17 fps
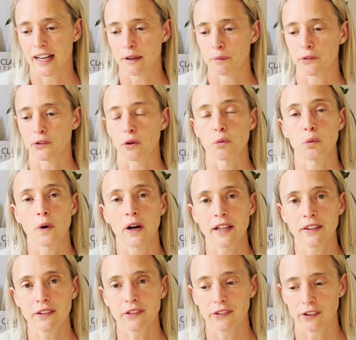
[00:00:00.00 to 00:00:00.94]
So
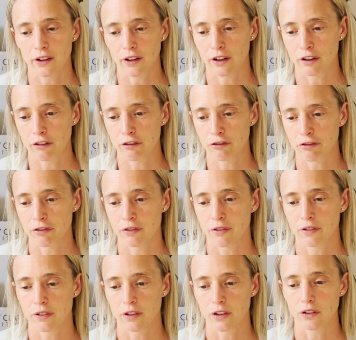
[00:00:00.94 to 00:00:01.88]
1 serve,
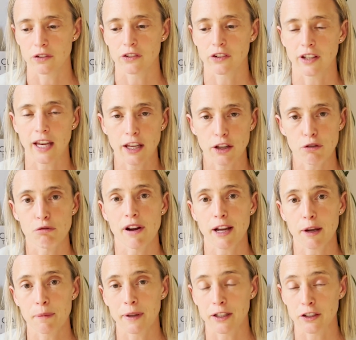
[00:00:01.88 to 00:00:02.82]
to get your
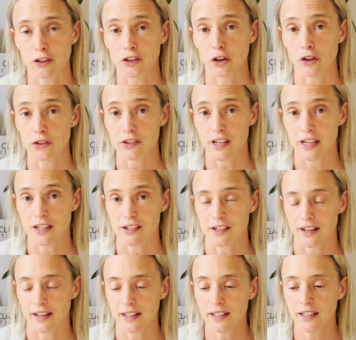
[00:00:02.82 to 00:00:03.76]
recommended dose each
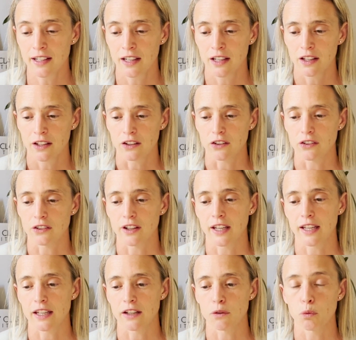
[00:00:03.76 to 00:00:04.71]
day, you'd
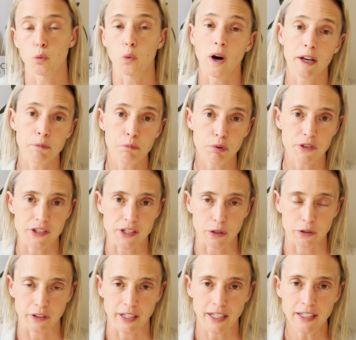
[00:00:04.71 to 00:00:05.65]
need 1
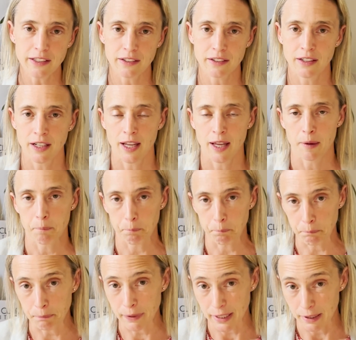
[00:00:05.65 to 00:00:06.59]
Brazil nut,
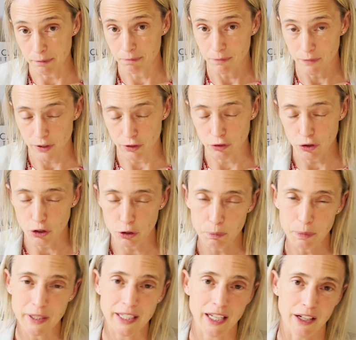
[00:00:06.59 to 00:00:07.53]
but you've got to
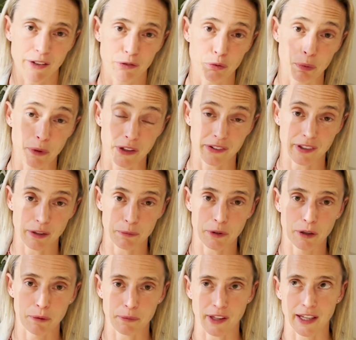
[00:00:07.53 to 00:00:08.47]
be careful because
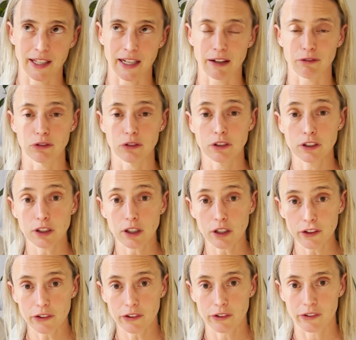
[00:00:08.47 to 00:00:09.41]
sometimes they can have
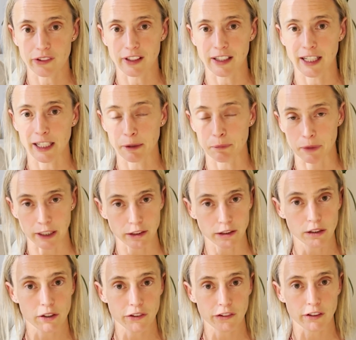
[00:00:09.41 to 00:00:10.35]
lots of selenium, like
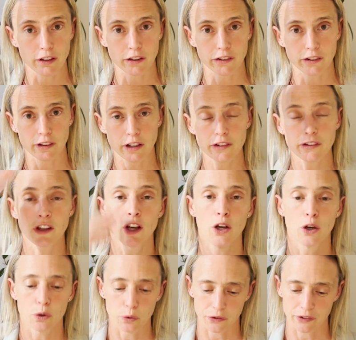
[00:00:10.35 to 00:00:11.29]
lots and lots and lots,
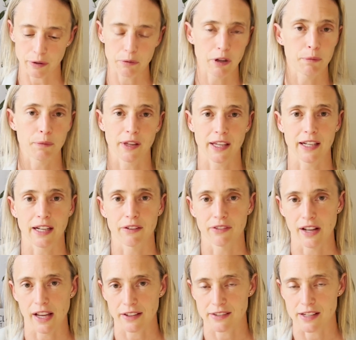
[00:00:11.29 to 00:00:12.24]
or sometimes they can have
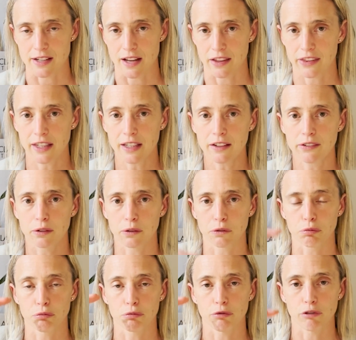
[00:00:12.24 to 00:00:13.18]
next to nothing. So
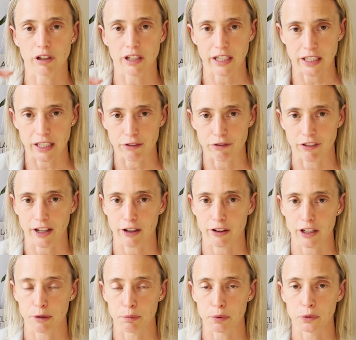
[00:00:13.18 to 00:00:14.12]
it's really
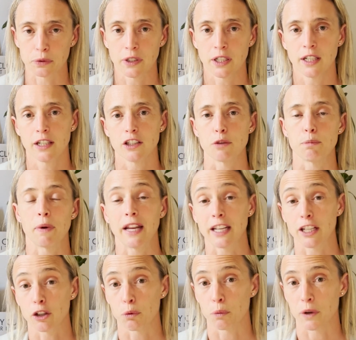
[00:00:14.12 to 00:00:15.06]
variable
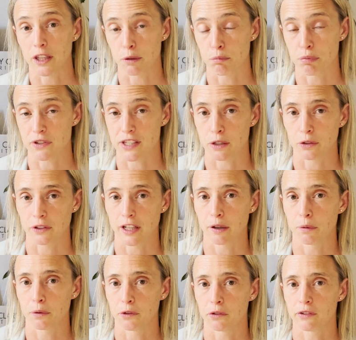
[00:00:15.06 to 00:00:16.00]
depending on where the Brazil
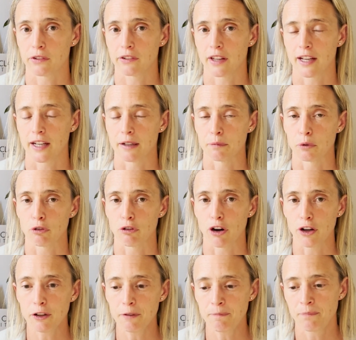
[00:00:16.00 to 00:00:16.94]
nut was
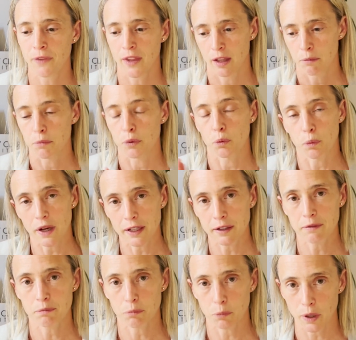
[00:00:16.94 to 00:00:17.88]
grown. But
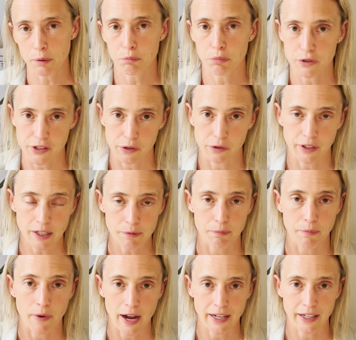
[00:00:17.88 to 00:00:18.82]
one Brazil nut
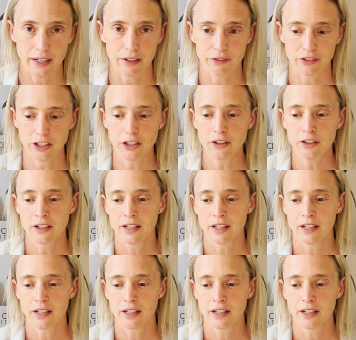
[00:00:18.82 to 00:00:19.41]
might cover you.